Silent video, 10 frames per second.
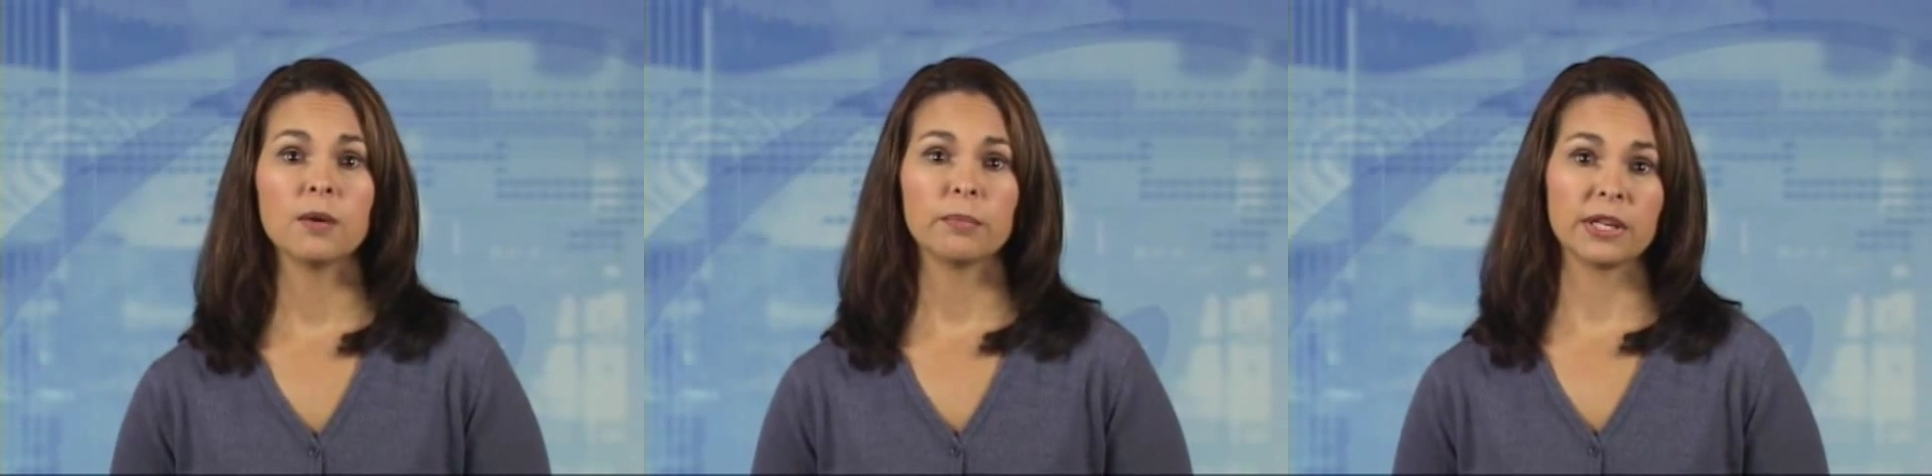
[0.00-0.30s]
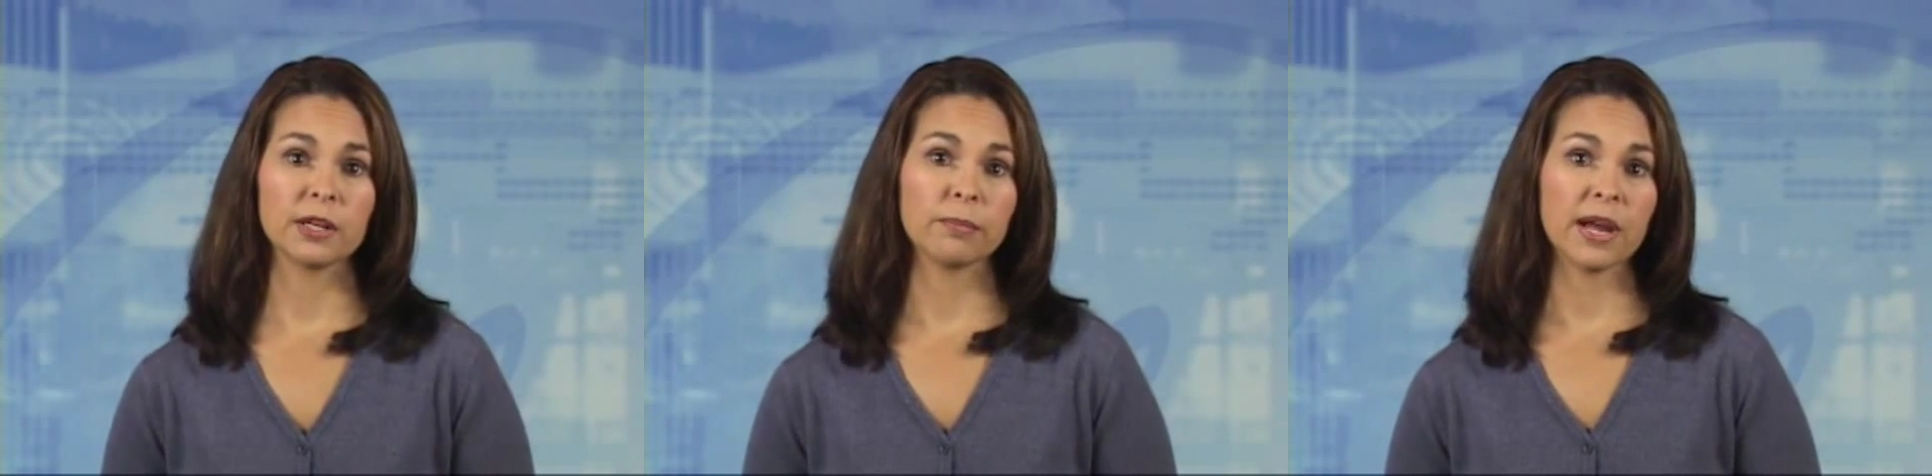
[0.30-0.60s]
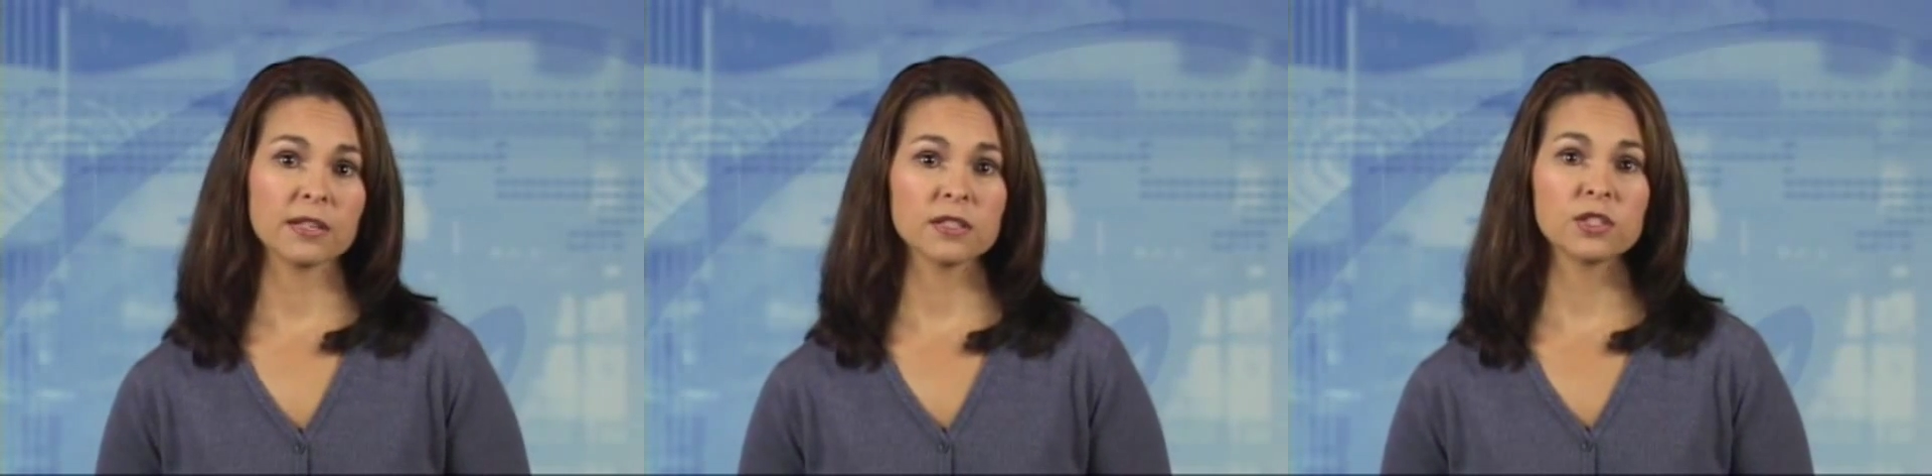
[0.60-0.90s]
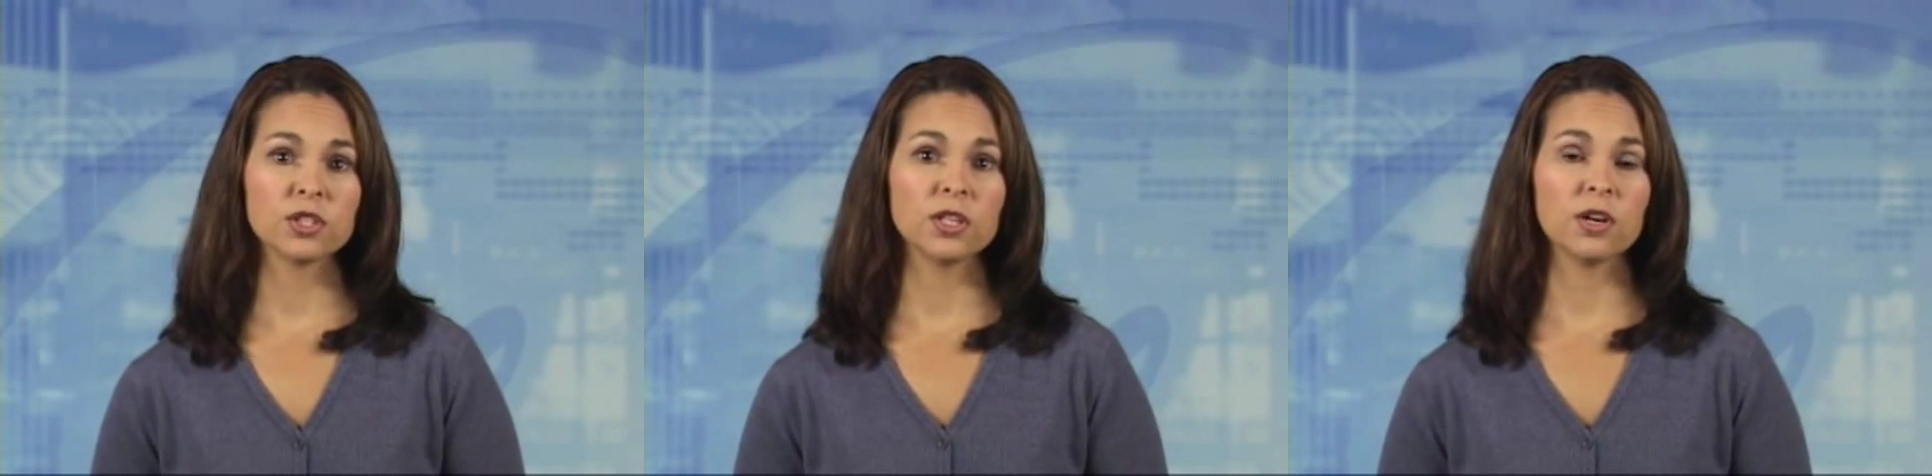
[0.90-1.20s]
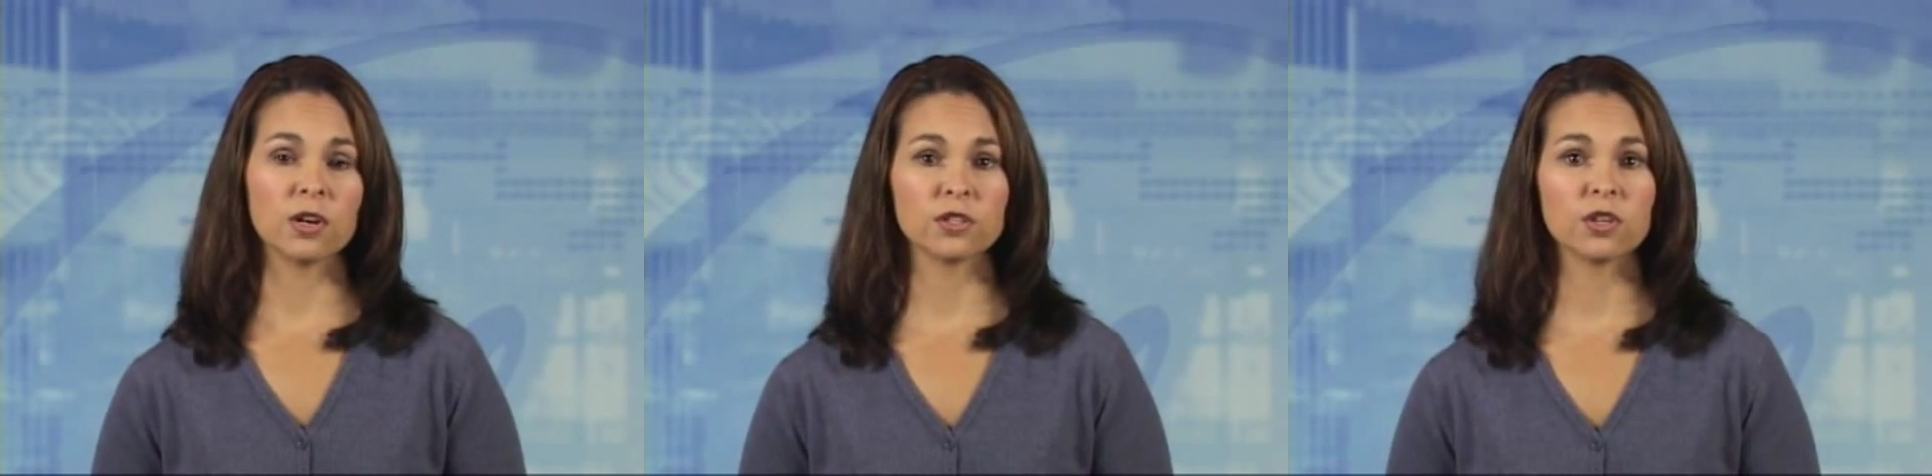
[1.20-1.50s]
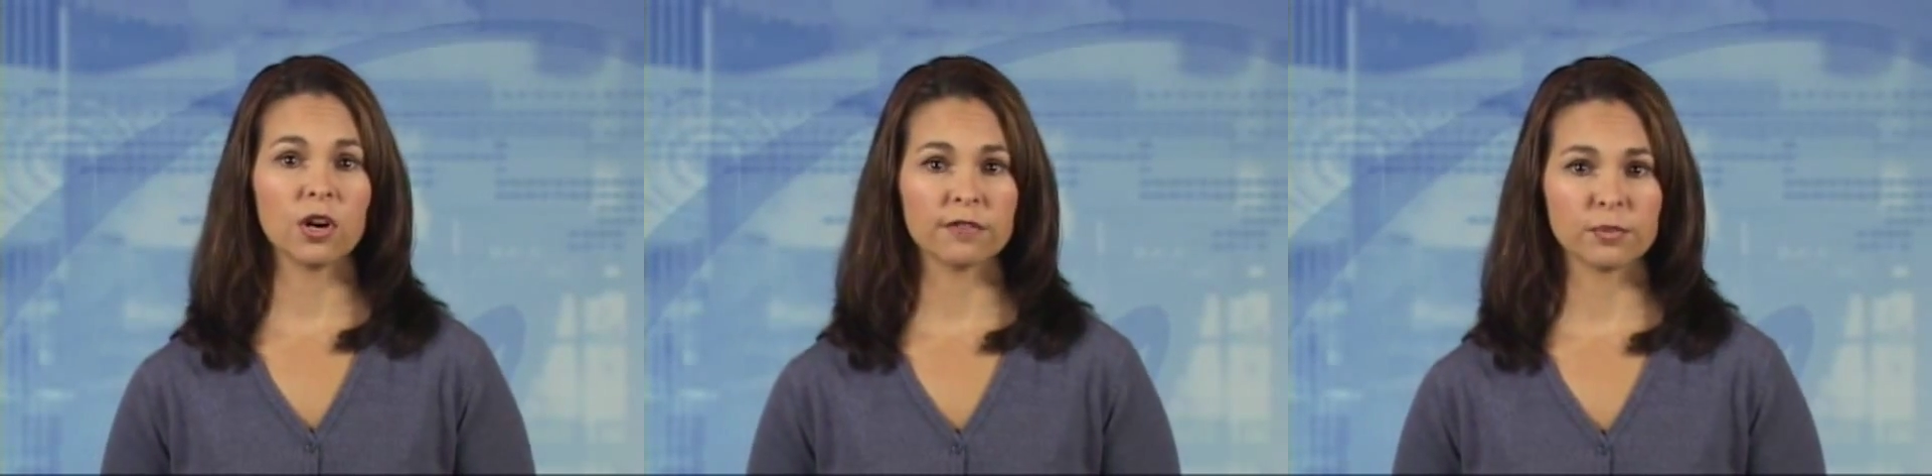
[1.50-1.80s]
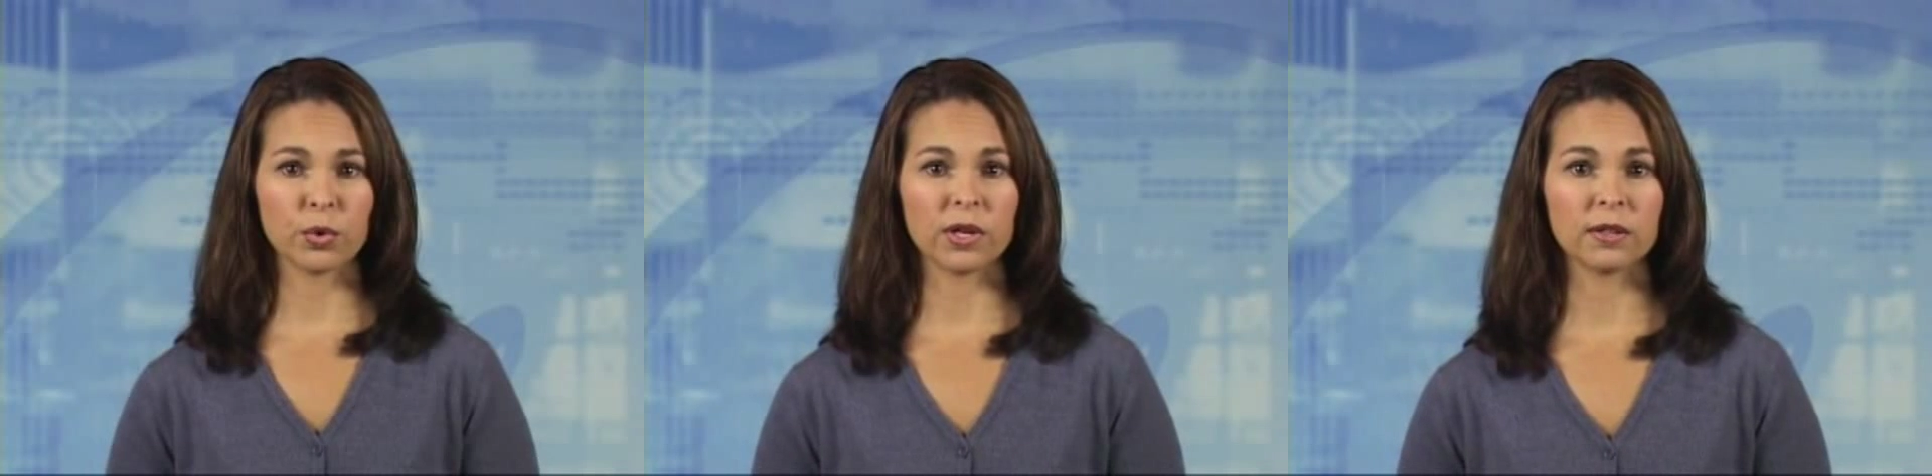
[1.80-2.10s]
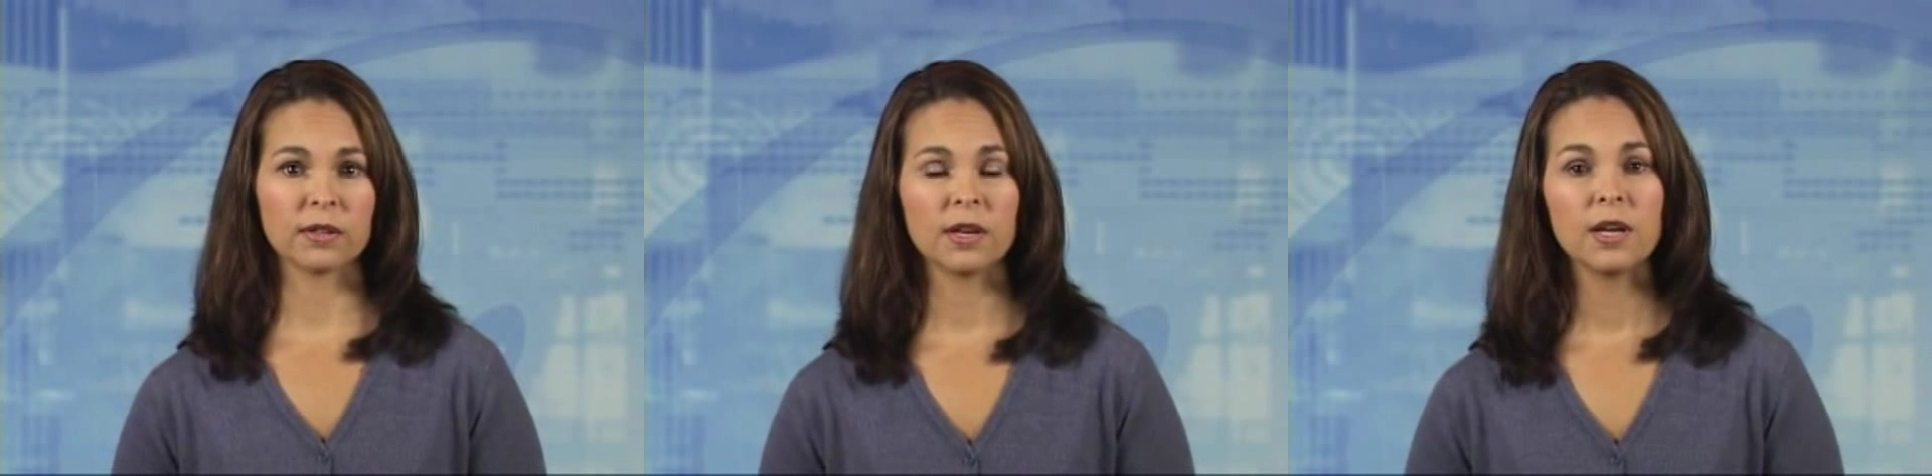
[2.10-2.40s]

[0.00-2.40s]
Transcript: but can pass the gene on to offspring.